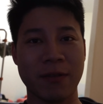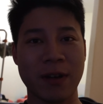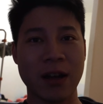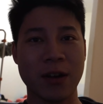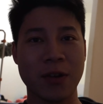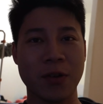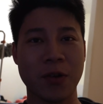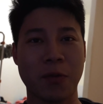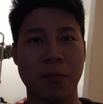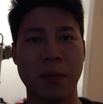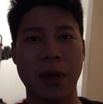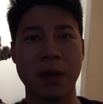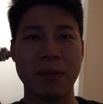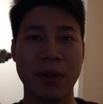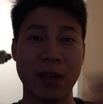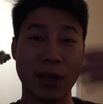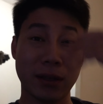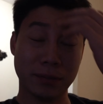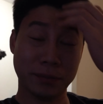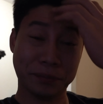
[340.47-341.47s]
I don't know,
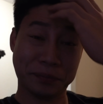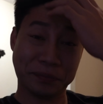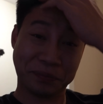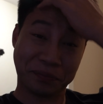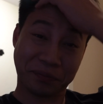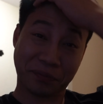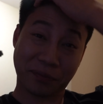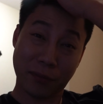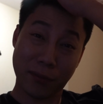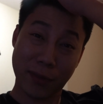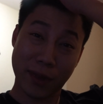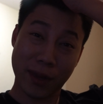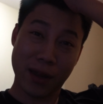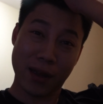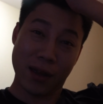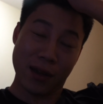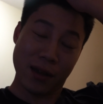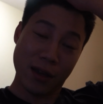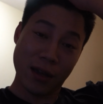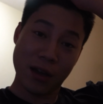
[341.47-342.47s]
maybe
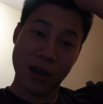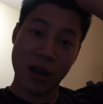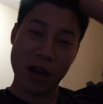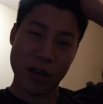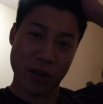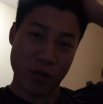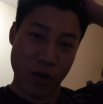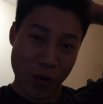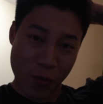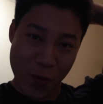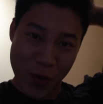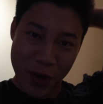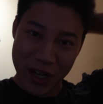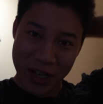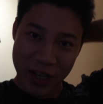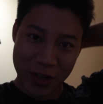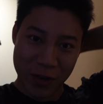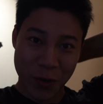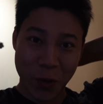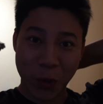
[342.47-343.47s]
I got one
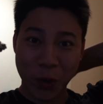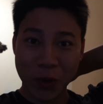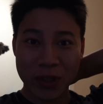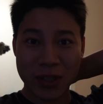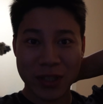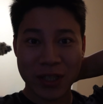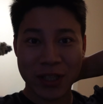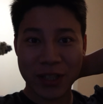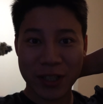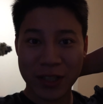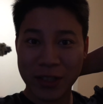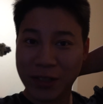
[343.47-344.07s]
year old.